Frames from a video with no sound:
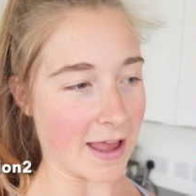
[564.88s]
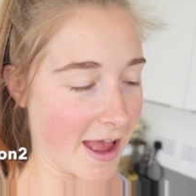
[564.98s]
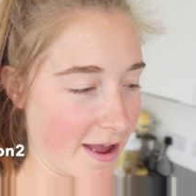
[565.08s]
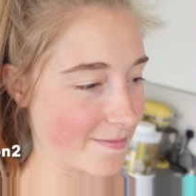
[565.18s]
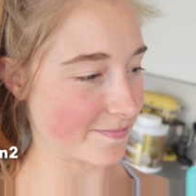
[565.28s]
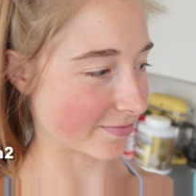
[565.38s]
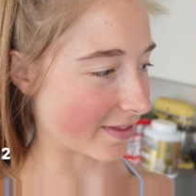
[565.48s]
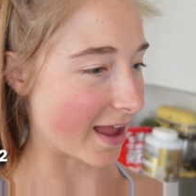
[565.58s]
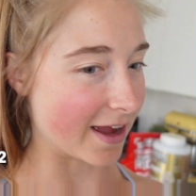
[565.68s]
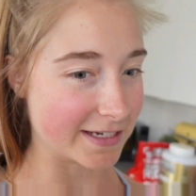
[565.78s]

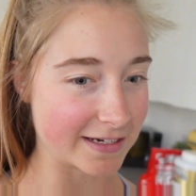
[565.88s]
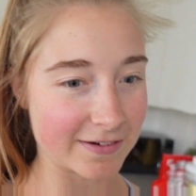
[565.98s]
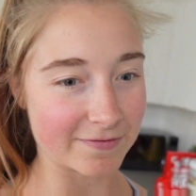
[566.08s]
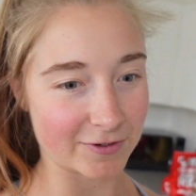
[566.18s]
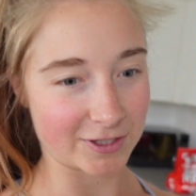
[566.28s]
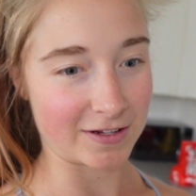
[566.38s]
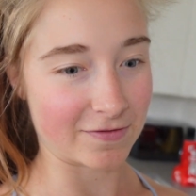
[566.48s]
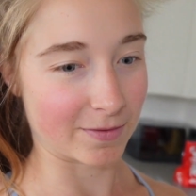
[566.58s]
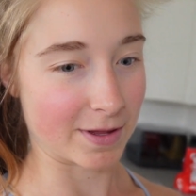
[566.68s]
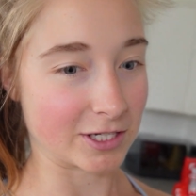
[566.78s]
I didn't unfortunately
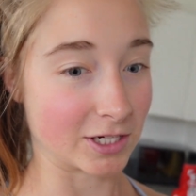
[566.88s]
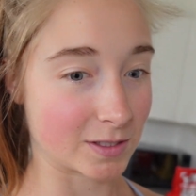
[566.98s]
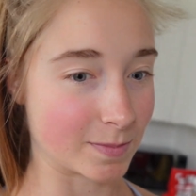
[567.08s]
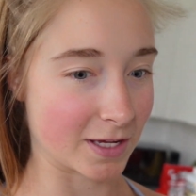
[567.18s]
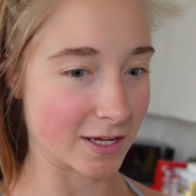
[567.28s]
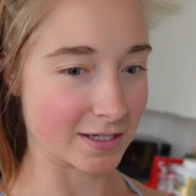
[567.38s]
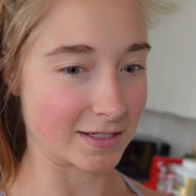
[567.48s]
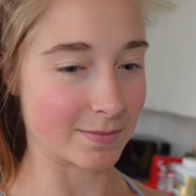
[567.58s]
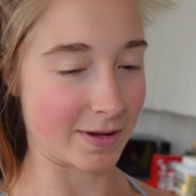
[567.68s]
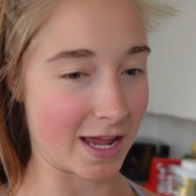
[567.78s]
film it just
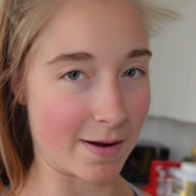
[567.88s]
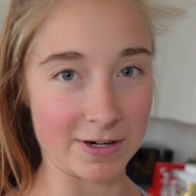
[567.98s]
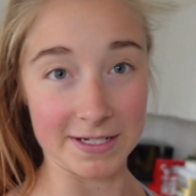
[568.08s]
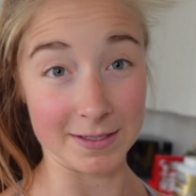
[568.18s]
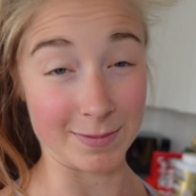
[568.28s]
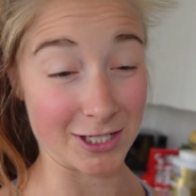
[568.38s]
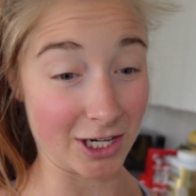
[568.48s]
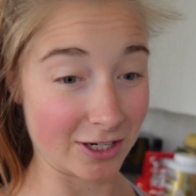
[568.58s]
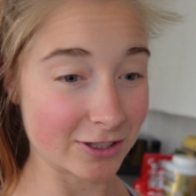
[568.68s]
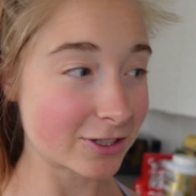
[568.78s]
because my camera needs to be
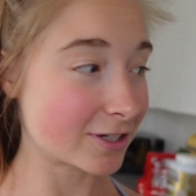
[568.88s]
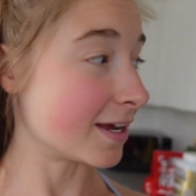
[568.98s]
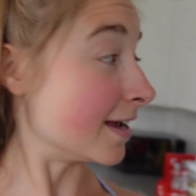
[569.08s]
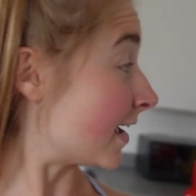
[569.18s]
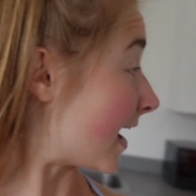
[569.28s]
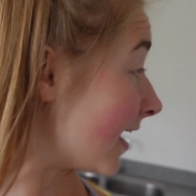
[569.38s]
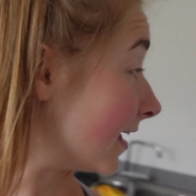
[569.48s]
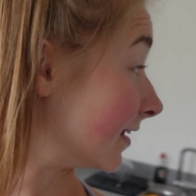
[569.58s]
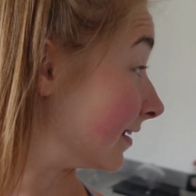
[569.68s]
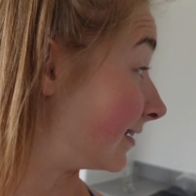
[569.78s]
charged
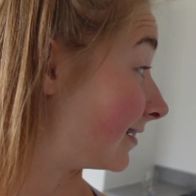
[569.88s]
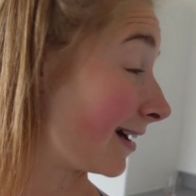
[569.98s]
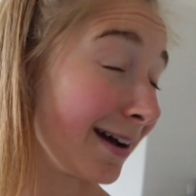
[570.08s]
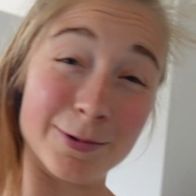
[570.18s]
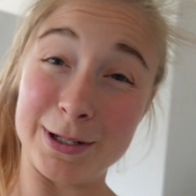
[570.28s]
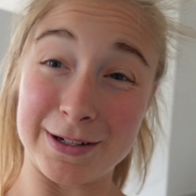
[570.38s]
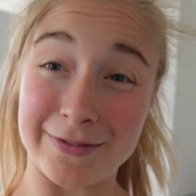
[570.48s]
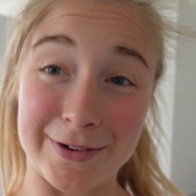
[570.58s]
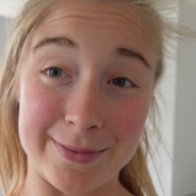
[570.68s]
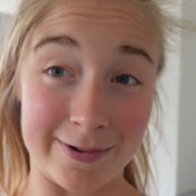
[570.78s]
and I wanted to
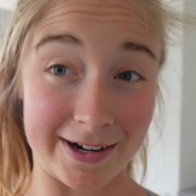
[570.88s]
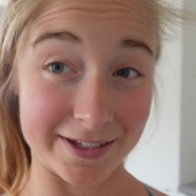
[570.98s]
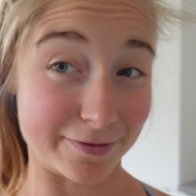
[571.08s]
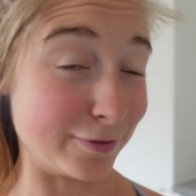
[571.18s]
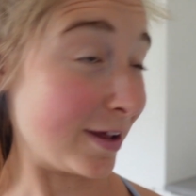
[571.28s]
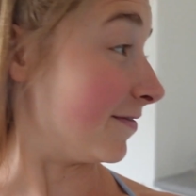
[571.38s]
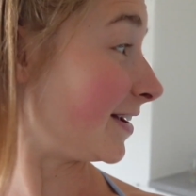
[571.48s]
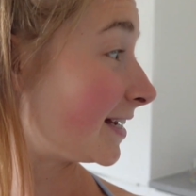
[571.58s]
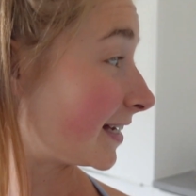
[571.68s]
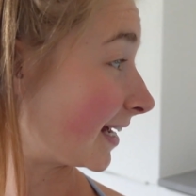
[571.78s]
film the rest of the full day of
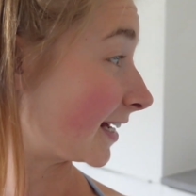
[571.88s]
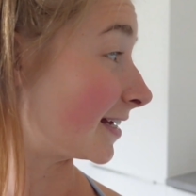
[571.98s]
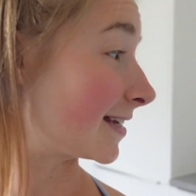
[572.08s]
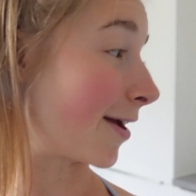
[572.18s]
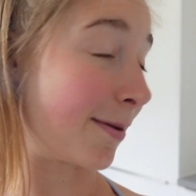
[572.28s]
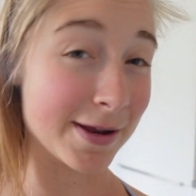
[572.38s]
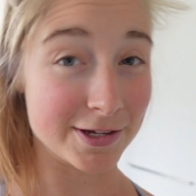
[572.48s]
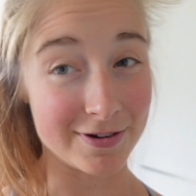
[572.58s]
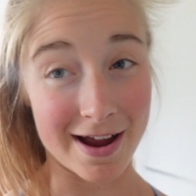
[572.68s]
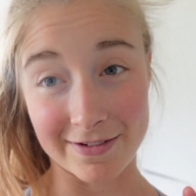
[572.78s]
eating. So I'm
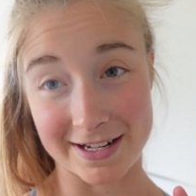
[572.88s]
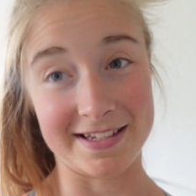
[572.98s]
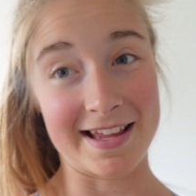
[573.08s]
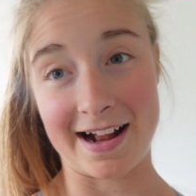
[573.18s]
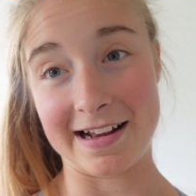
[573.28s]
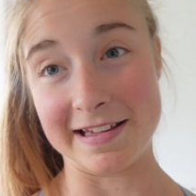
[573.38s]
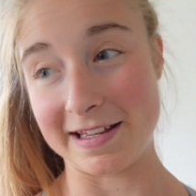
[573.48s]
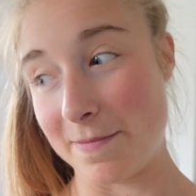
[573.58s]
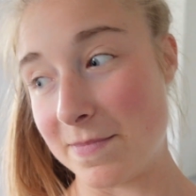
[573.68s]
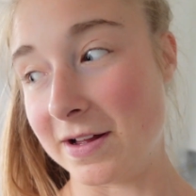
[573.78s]
literally having exactly the
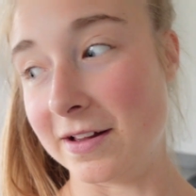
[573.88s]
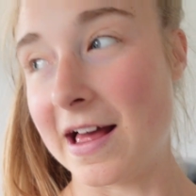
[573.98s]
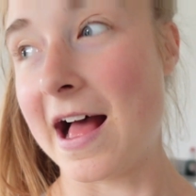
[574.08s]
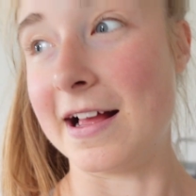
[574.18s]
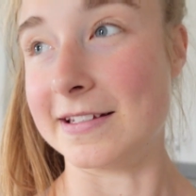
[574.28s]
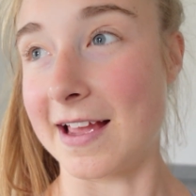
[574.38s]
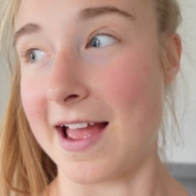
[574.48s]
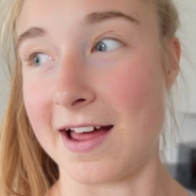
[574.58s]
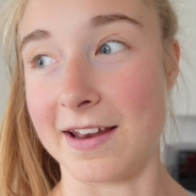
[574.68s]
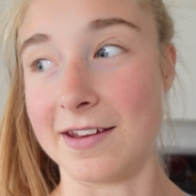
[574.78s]
same meal as I
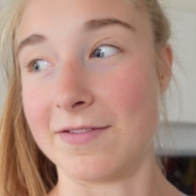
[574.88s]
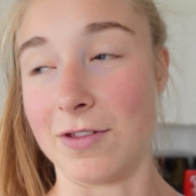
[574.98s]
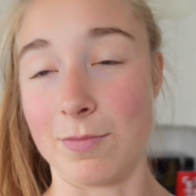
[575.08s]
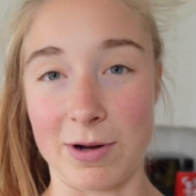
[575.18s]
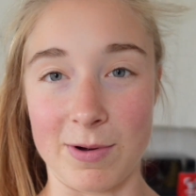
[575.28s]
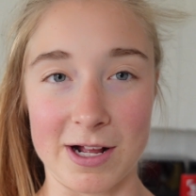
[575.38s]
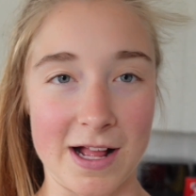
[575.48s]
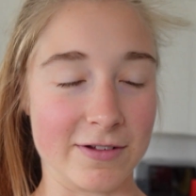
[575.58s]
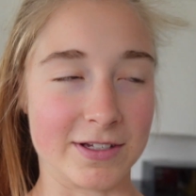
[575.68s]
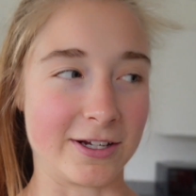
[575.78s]
had for the
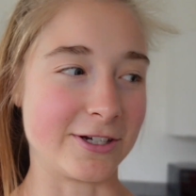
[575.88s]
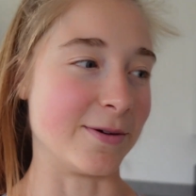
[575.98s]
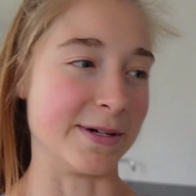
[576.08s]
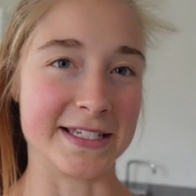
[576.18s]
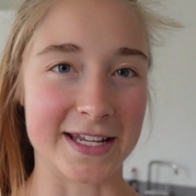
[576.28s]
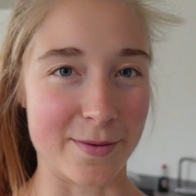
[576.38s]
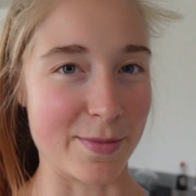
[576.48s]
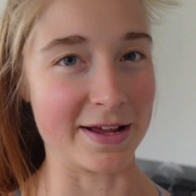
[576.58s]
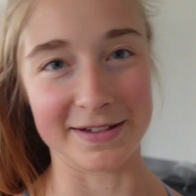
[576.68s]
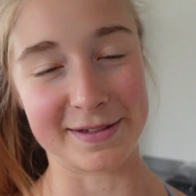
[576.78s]
pre-workout. So I'll show you when it's done,
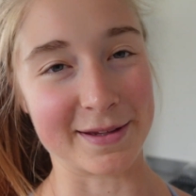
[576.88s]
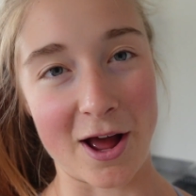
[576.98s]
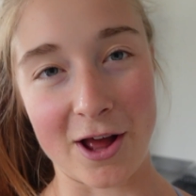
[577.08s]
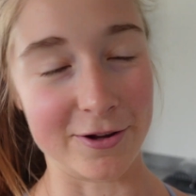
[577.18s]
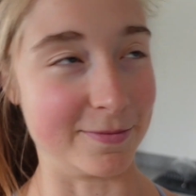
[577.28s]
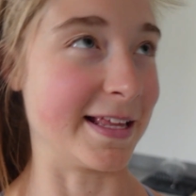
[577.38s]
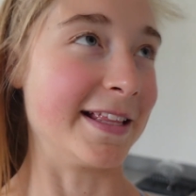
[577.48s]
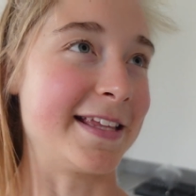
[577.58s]
but it's 100% the